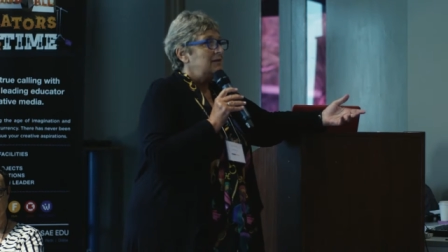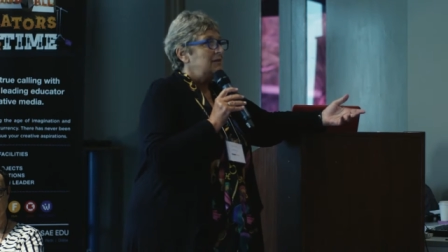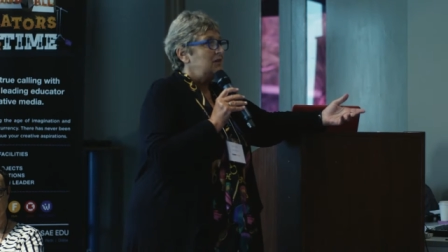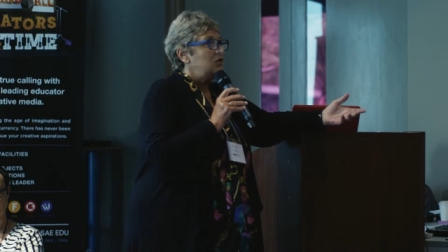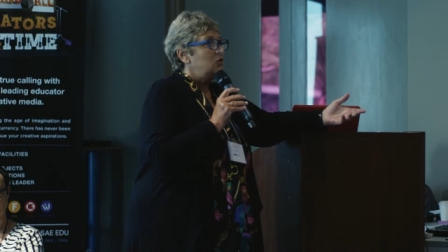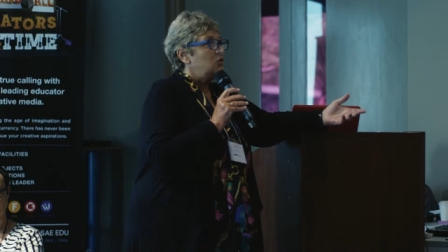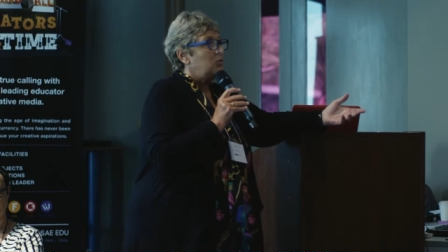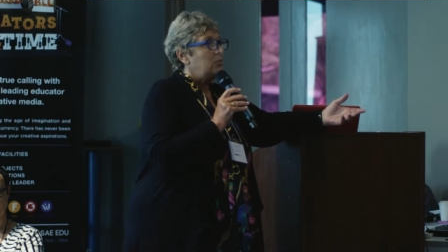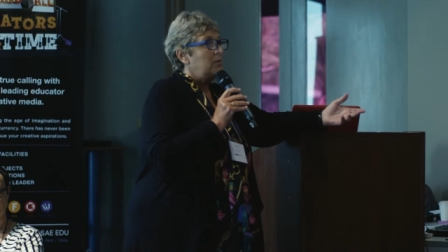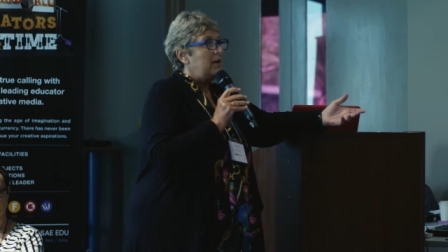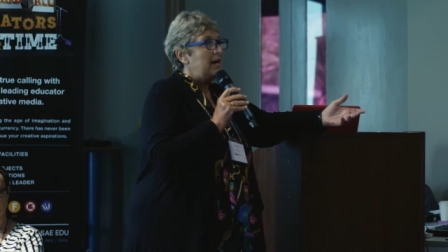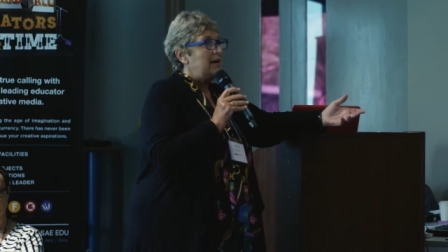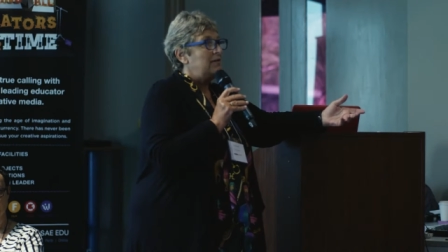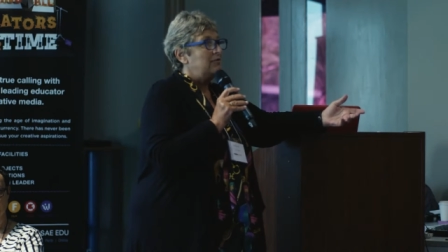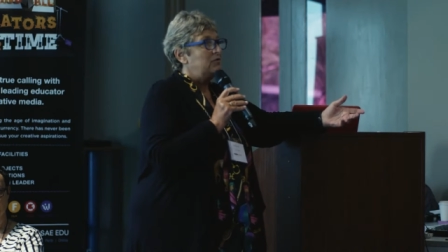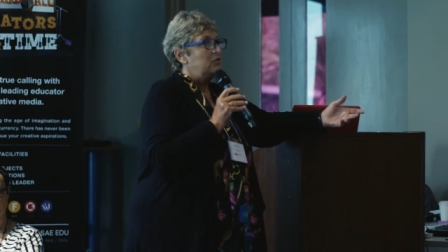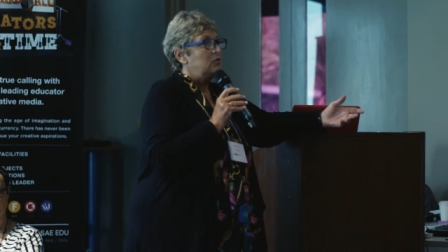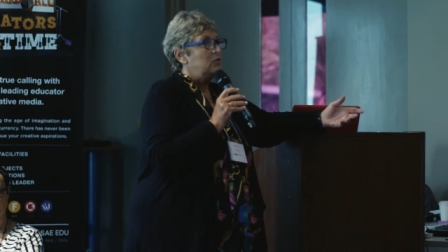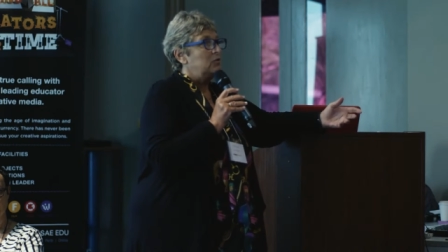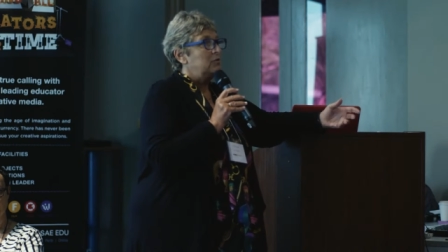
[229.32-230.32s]
digital
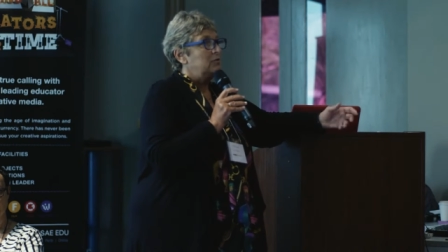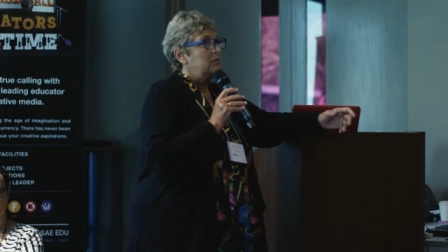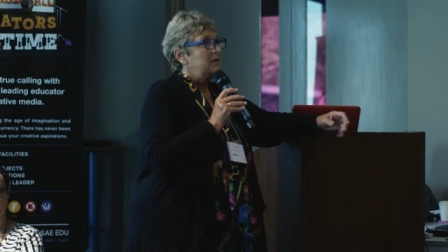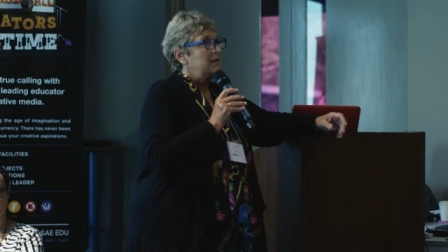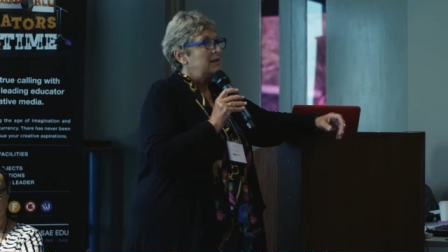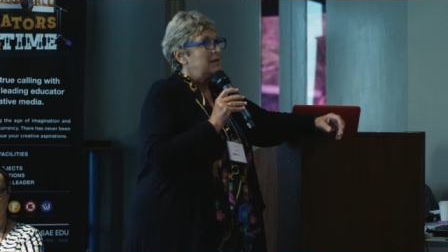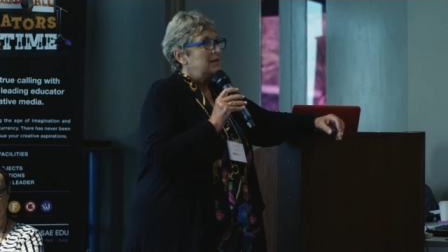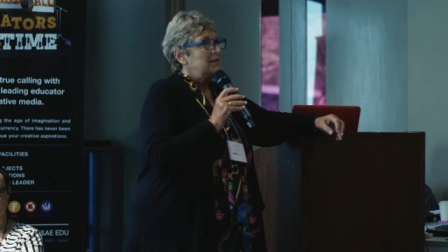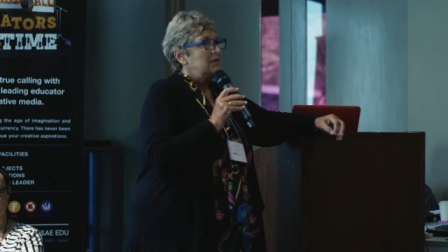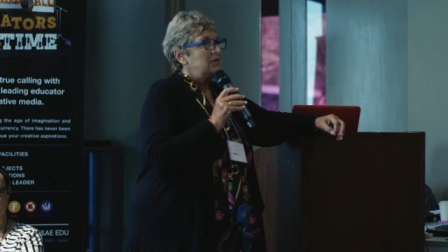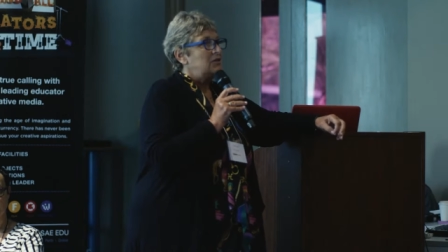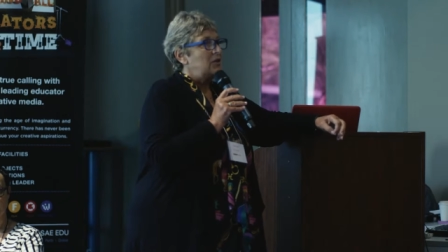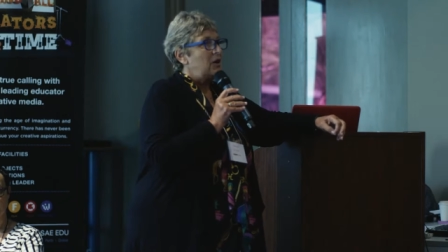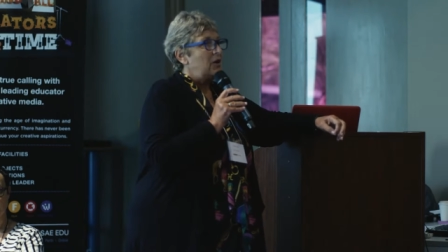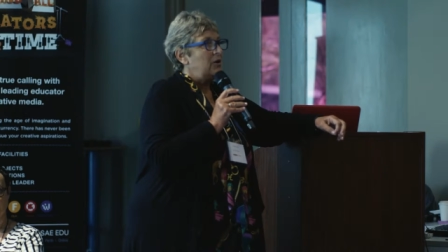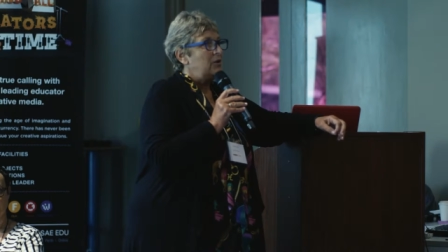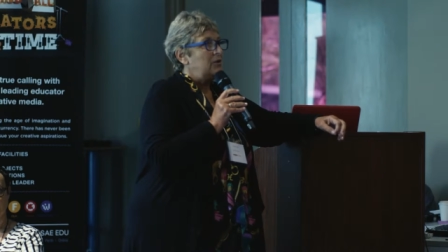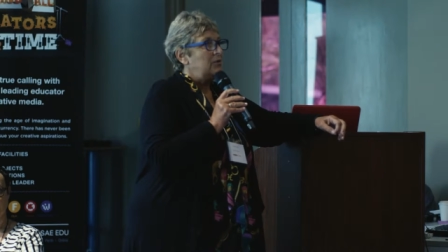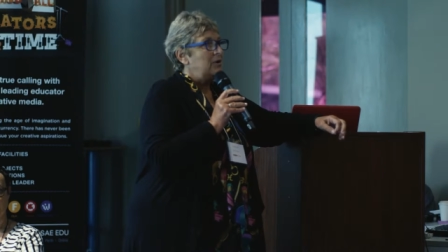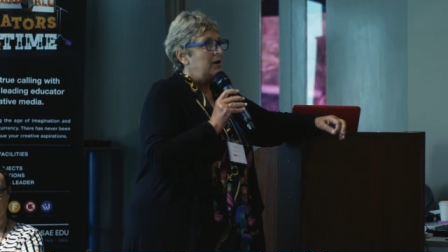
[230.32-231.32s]
platform.
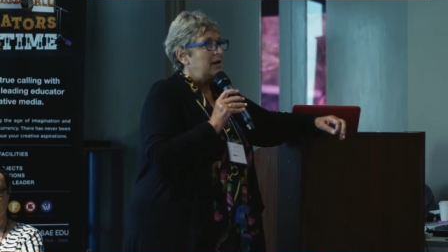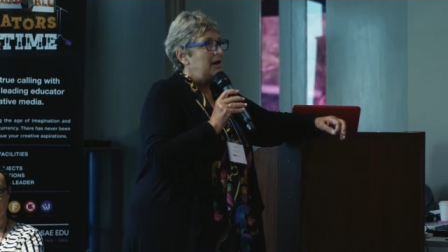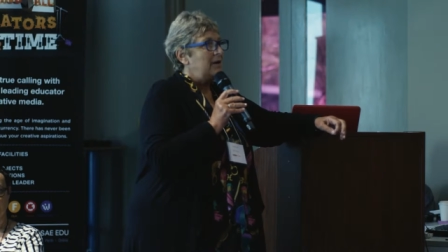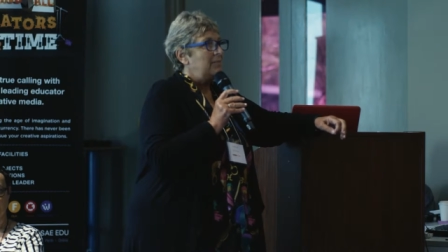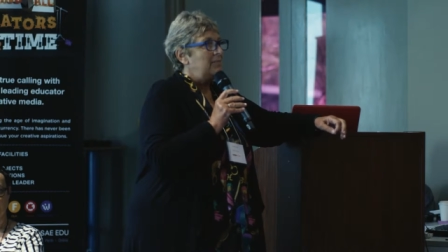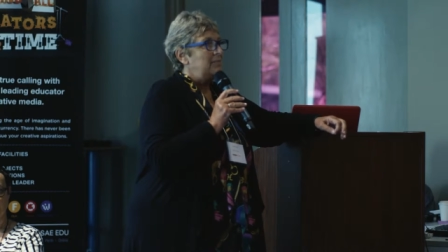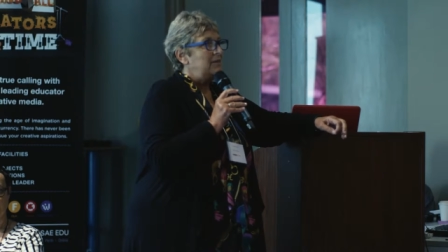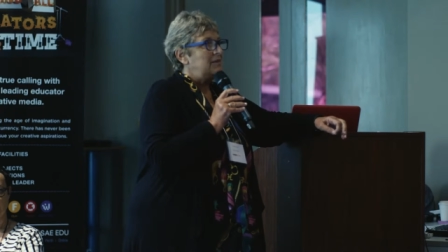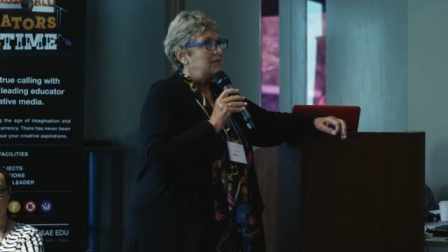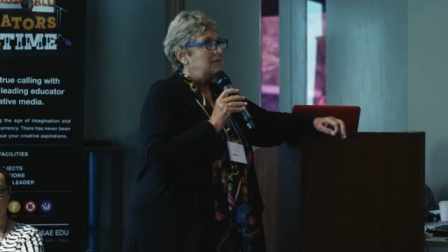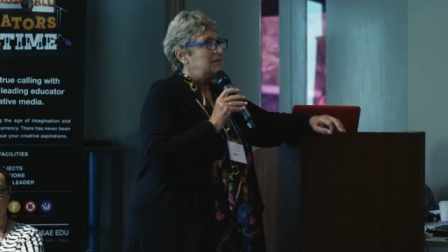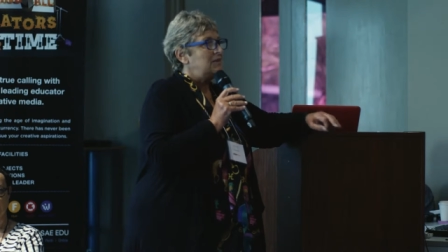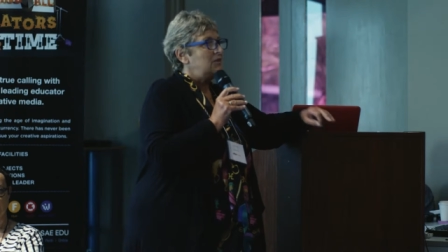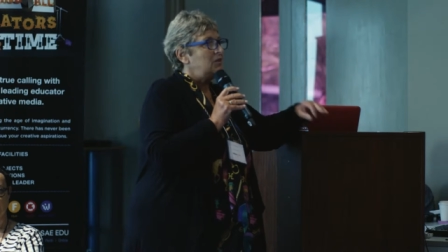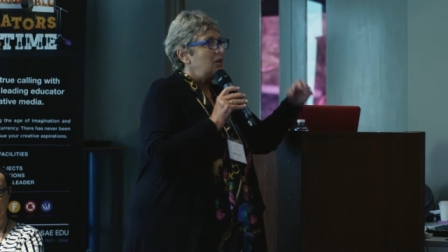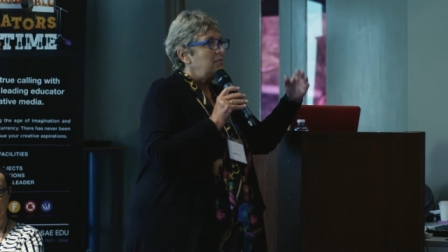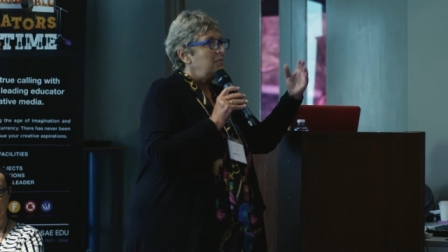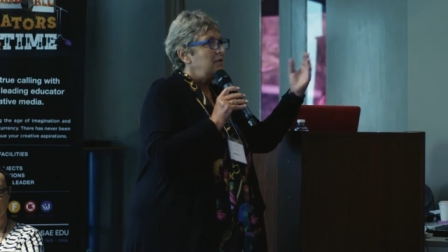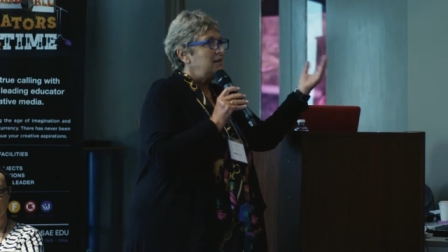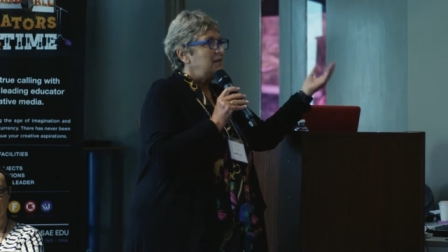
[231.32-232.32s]
So um, there's
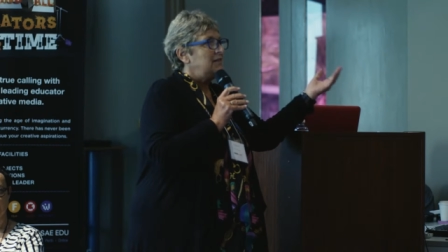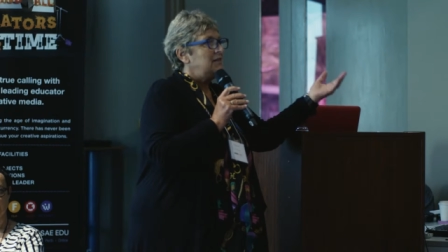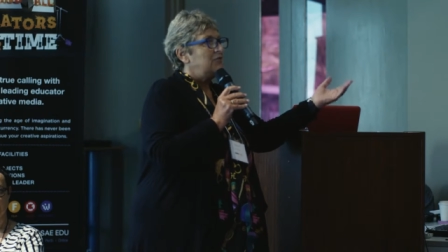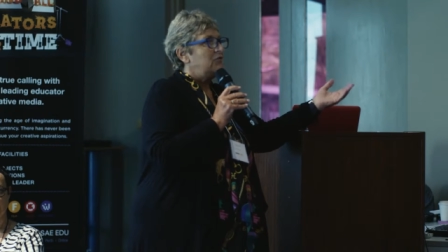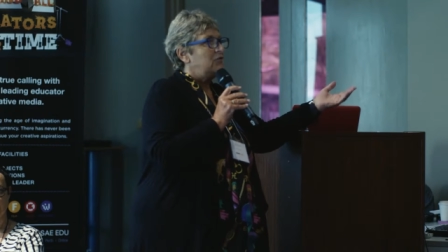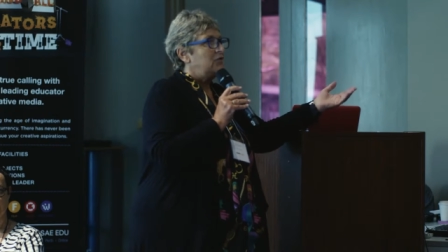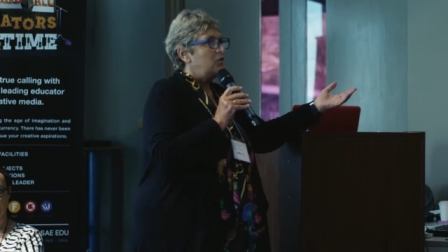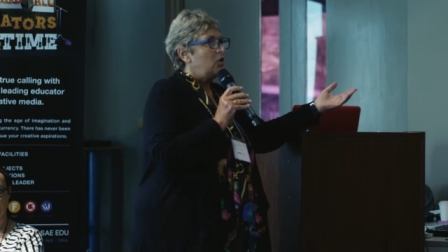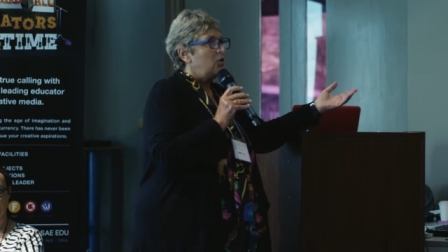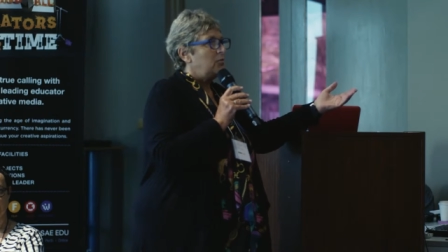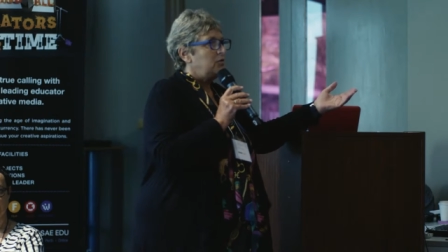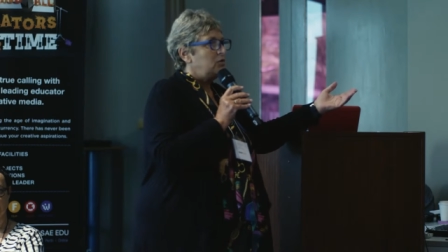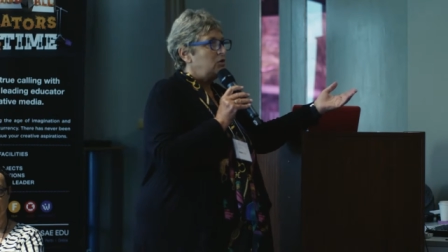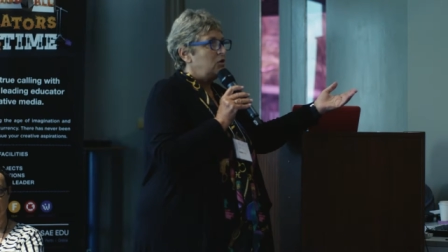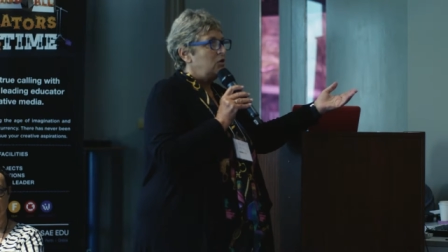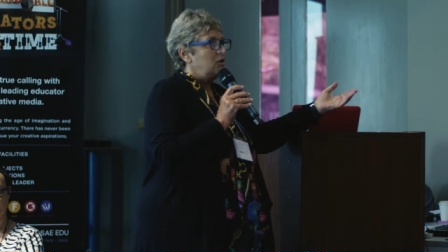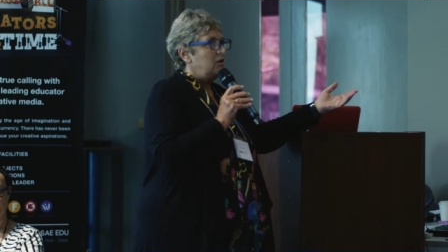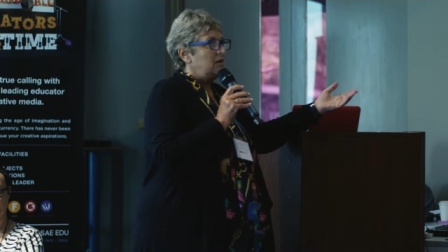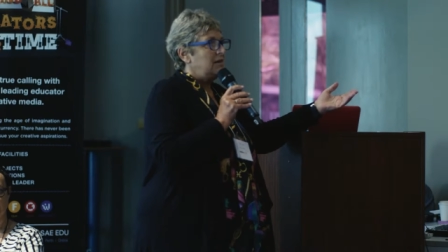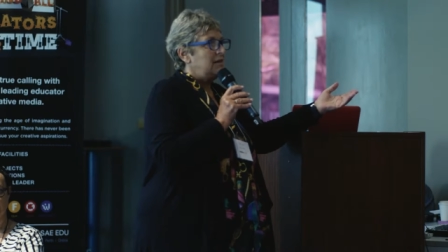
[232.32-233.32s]
so many different
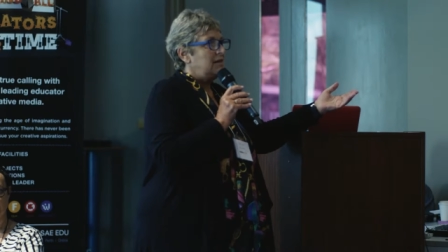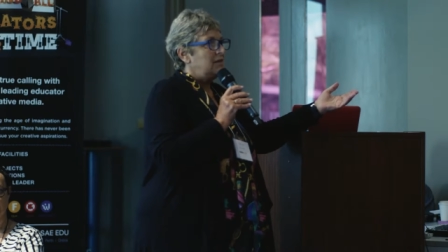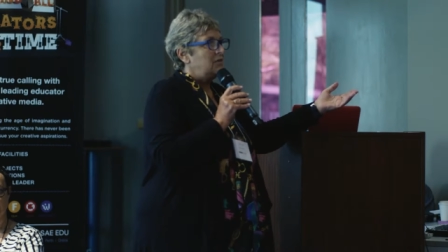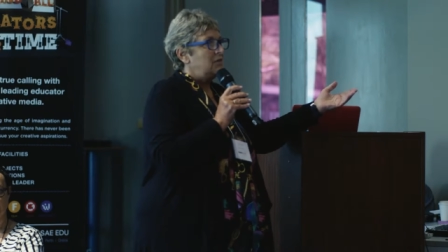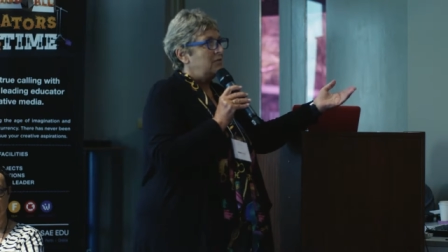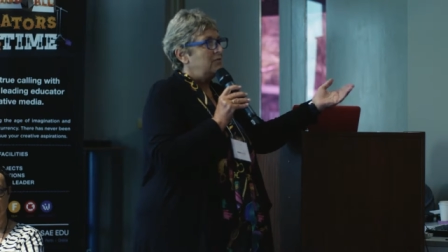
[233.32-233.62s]
opportunities.